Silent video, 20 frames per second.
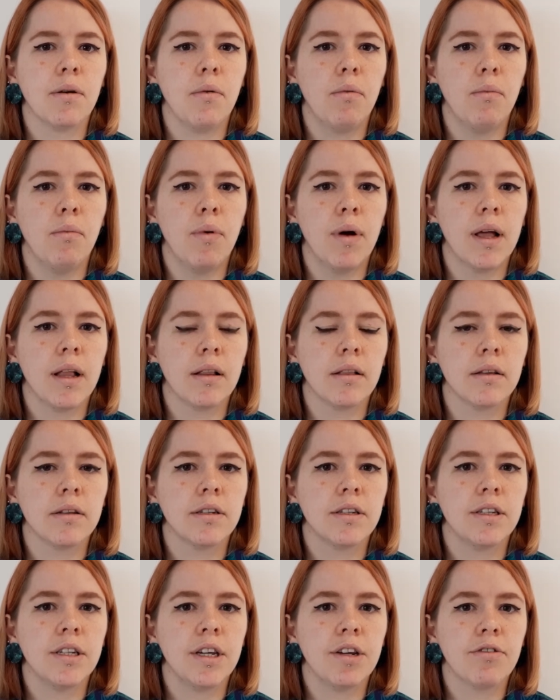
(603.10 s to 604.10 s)
will
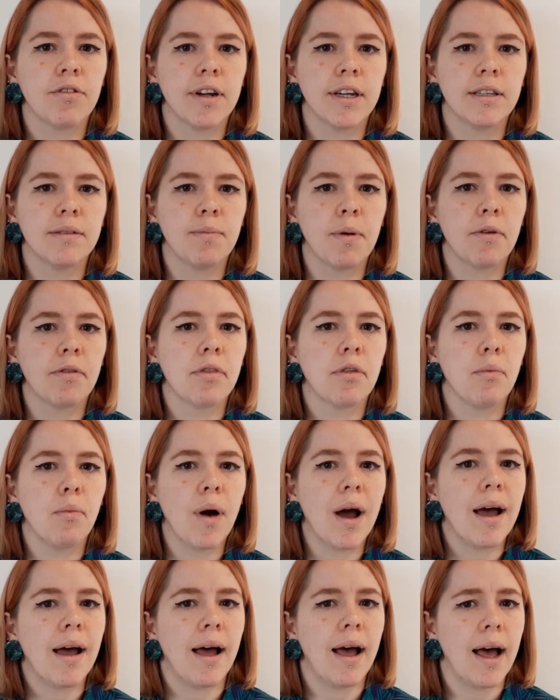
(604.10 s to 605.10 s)
decrease both the
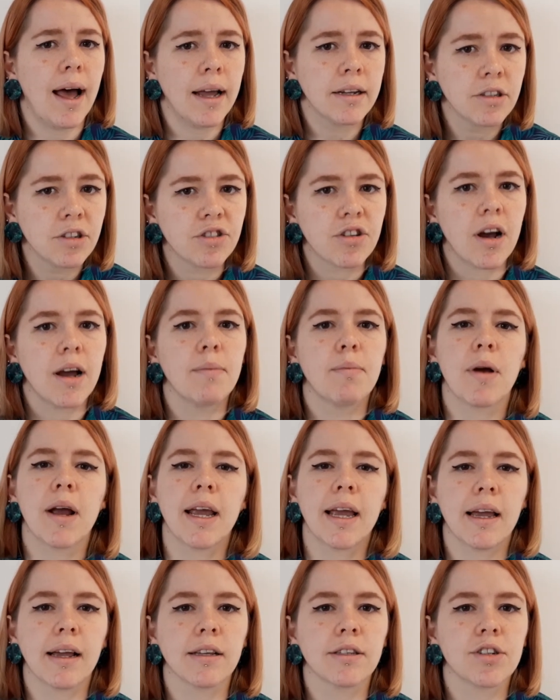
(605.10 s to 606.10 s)
wet and dry
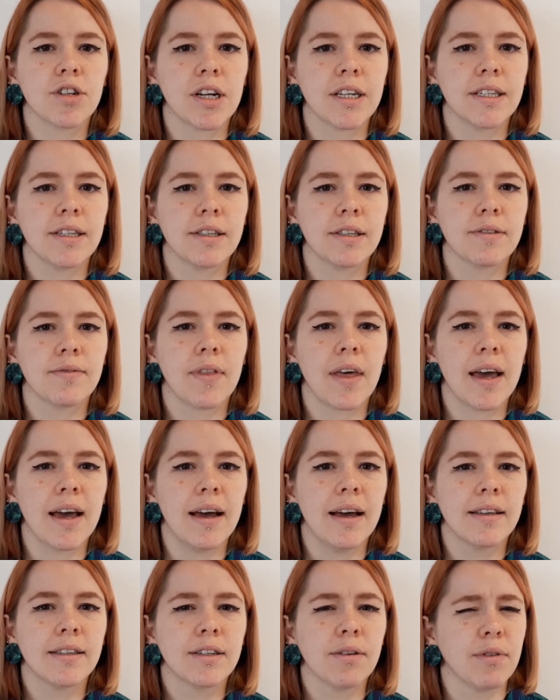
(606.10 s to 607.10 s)
breaking stresses of the
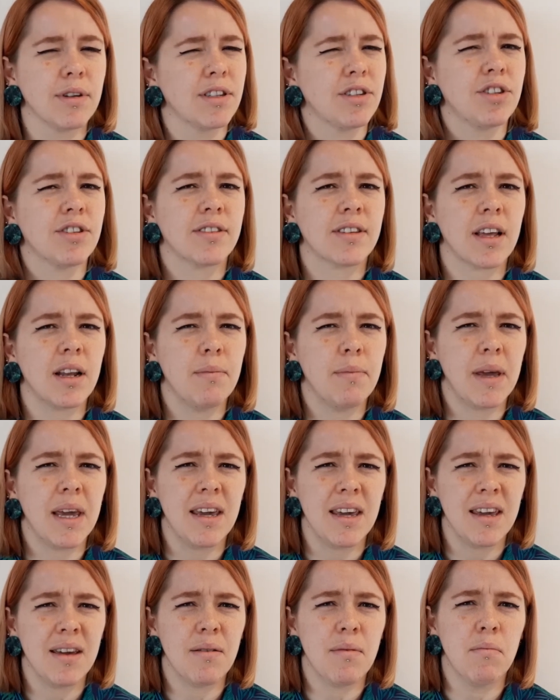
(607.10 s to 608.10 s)
hair. So it's just going to
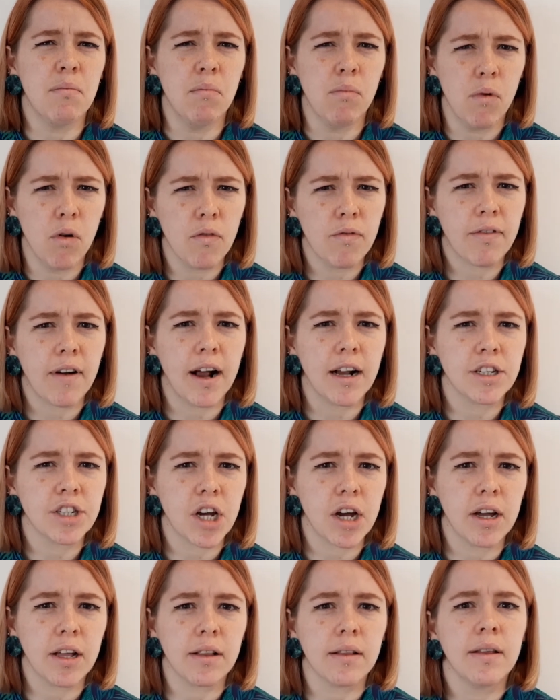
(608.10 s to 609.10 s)
be more
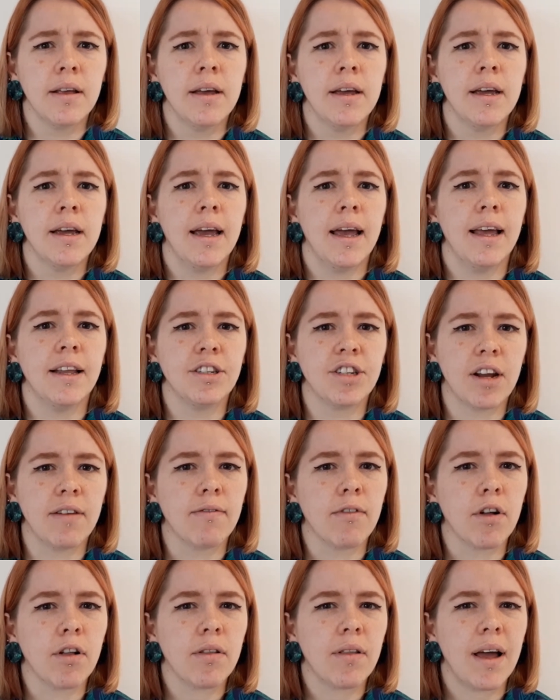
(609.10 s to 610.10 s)
fragile in
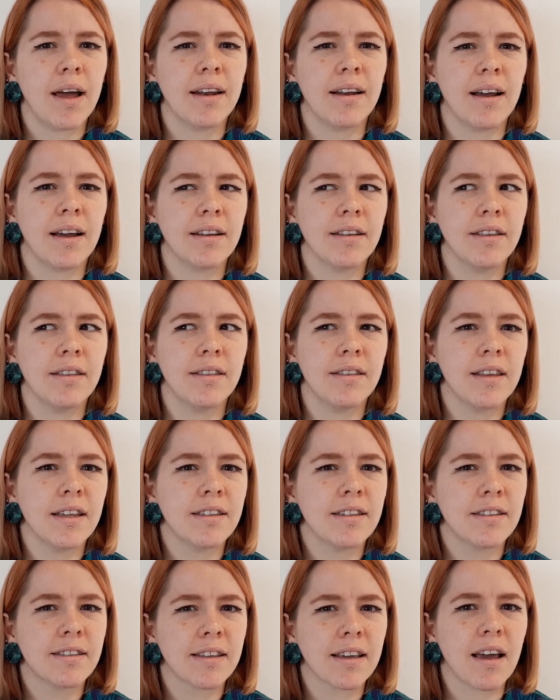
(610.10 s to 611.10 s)
general. And
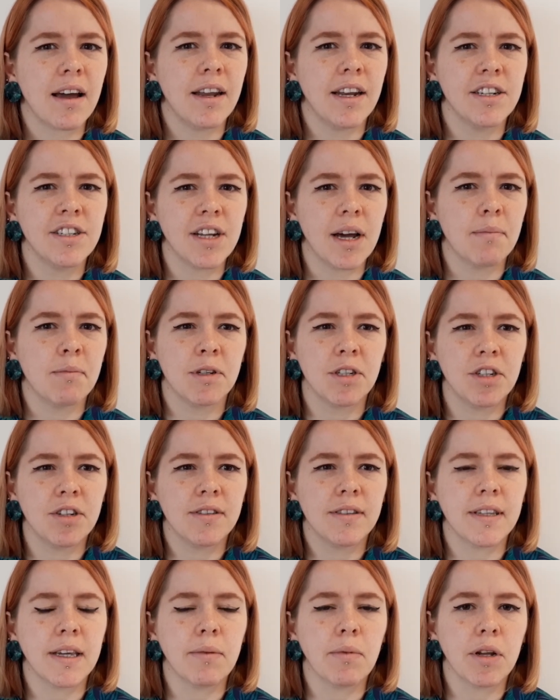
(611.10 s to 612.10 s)
this is the kind of damage you
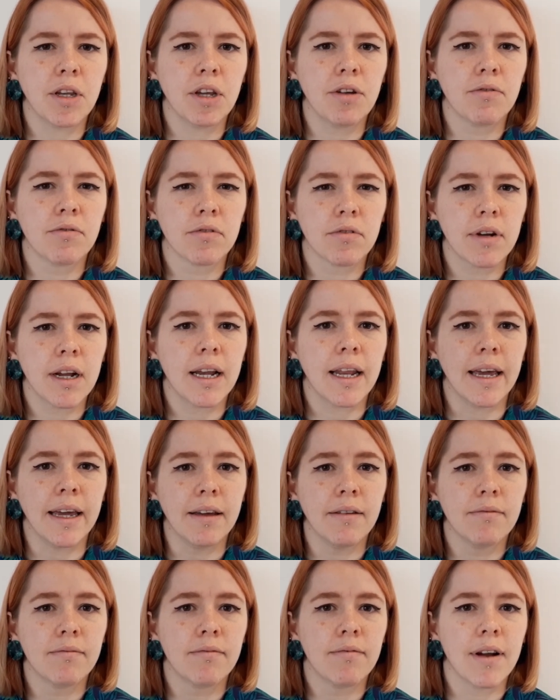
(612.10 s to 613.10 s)
see when you
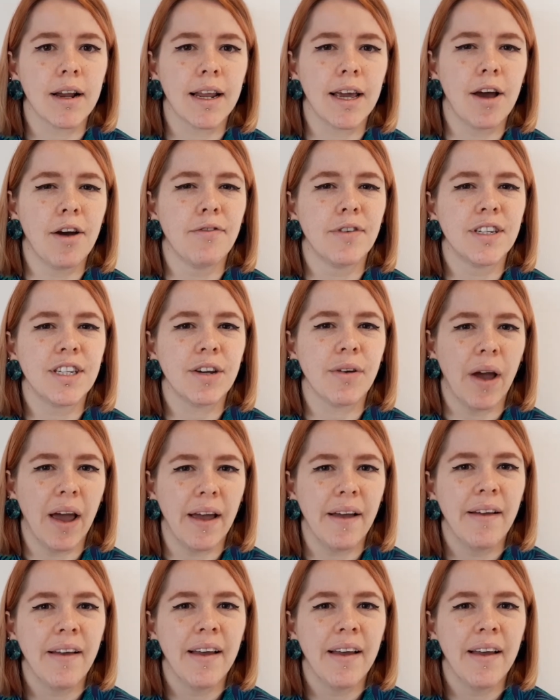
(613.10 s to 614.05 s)
really, really overdo it,